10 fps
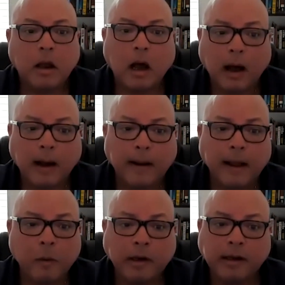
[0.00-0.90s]

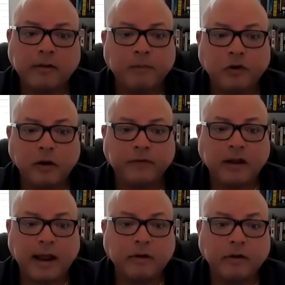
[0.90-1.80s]
And we need some sort of
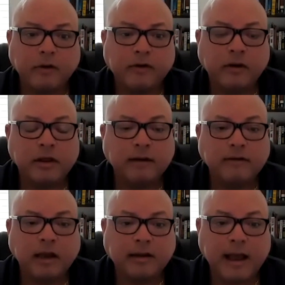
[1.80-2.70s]
standards and
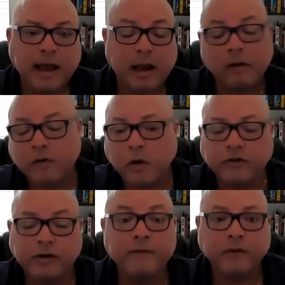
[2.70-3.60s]
things like that. And of
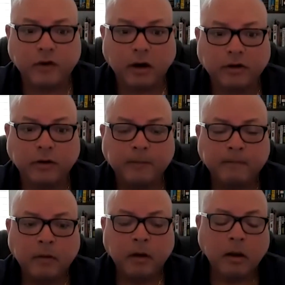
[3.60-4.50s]
course, the infrastructure
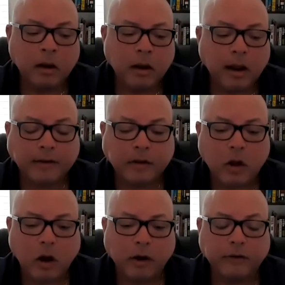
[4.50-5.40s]
and the
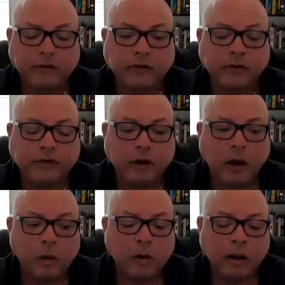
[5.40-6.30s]
cars.
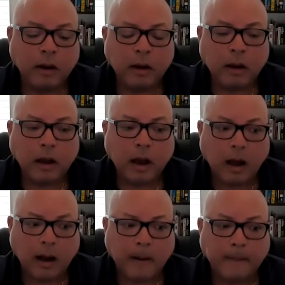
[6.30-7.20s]
So,
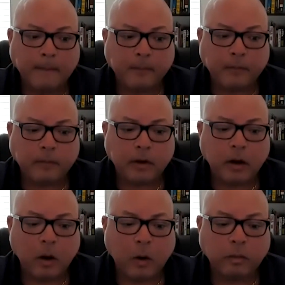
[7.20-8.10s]
you
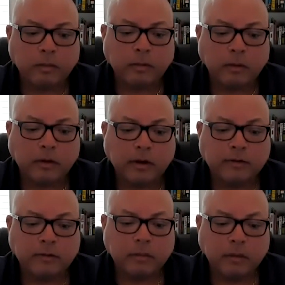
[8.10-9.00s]
know,
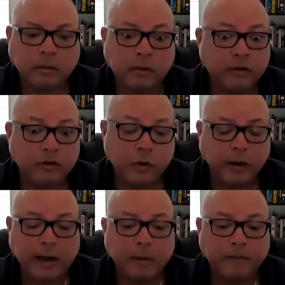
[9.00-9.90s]
this
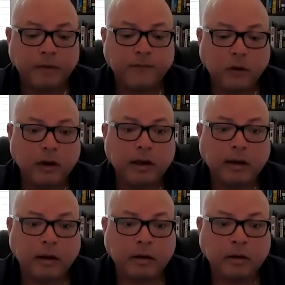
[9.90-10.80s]
dream of the
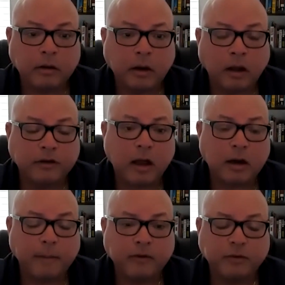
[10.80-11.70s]
fully
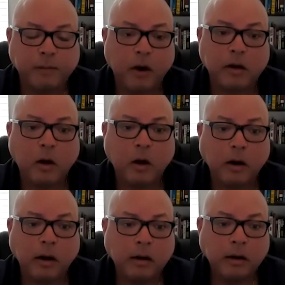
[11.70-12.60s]
autonomous smart
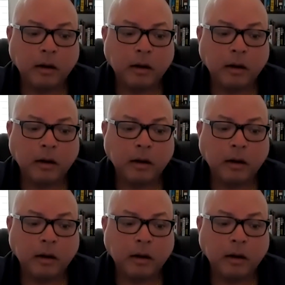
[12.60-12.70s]
car,